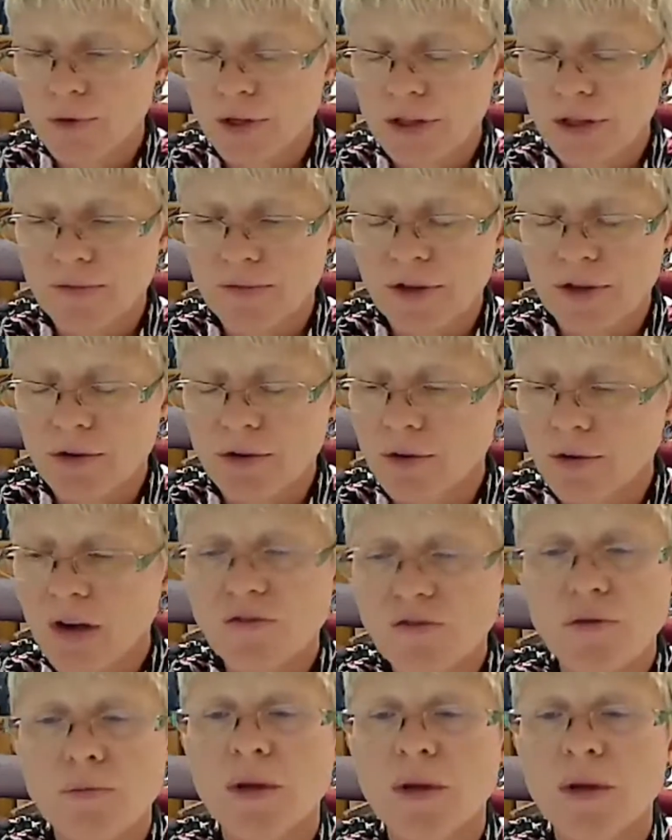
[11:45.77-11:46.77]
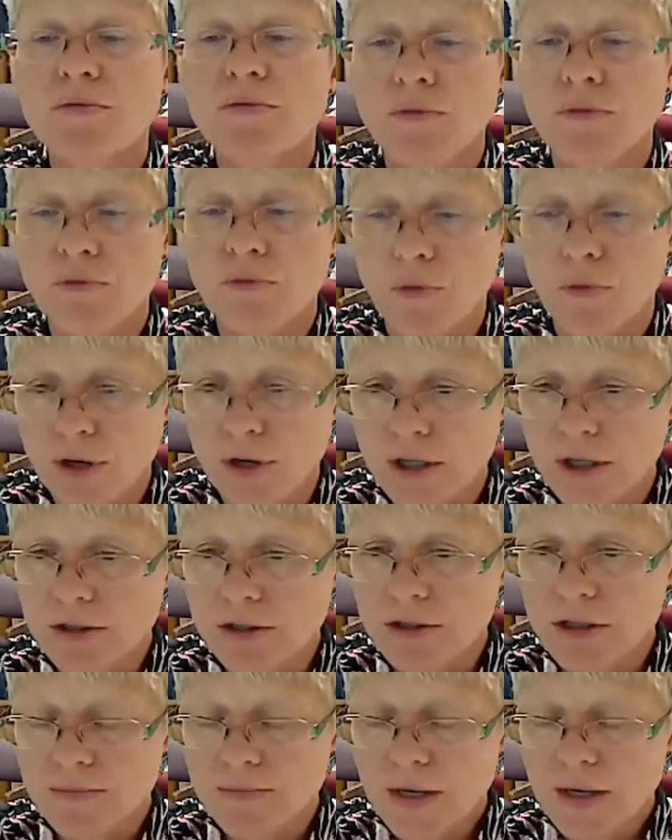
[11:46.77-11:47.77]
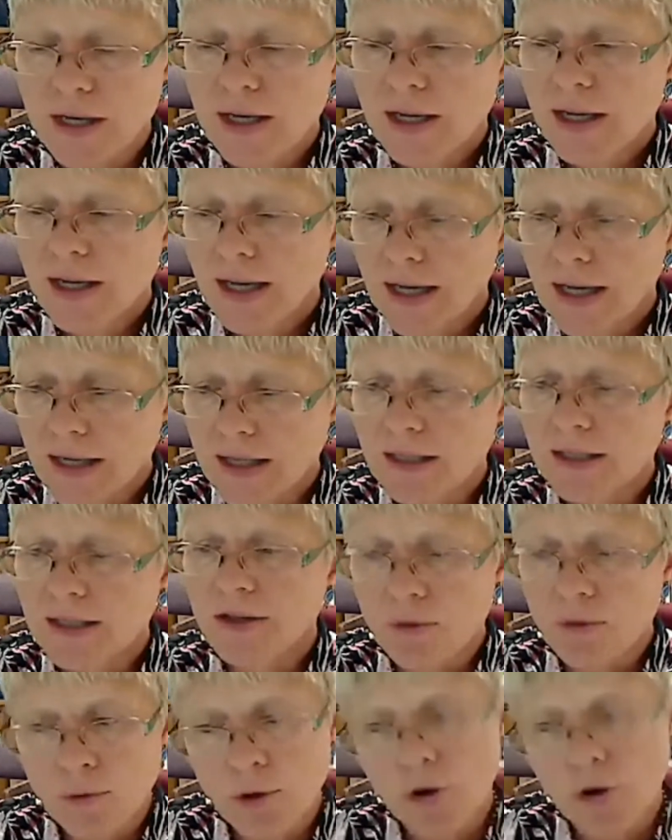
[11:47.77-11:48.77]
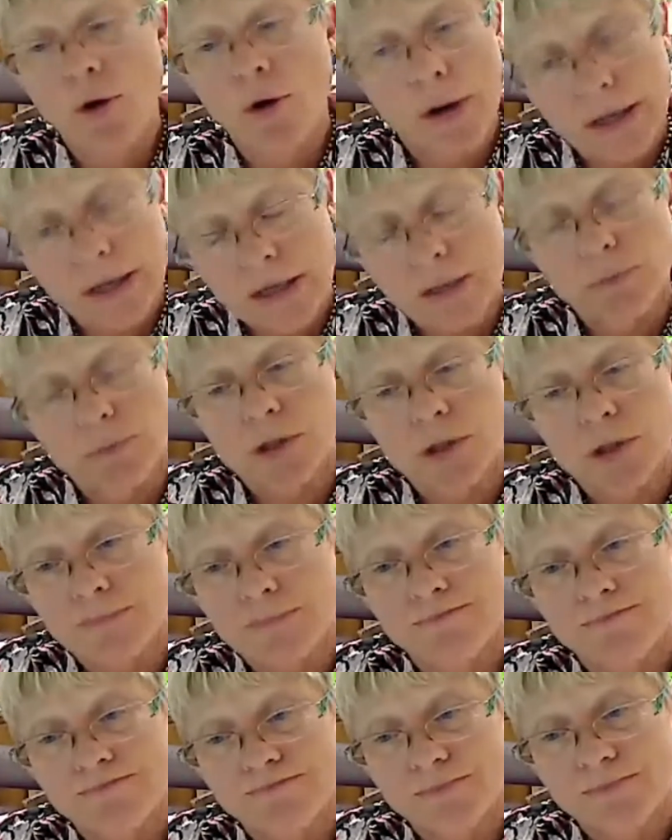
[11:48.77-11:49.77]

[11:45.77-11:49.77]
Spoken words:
with the federal government for 4 years, and there were no animals.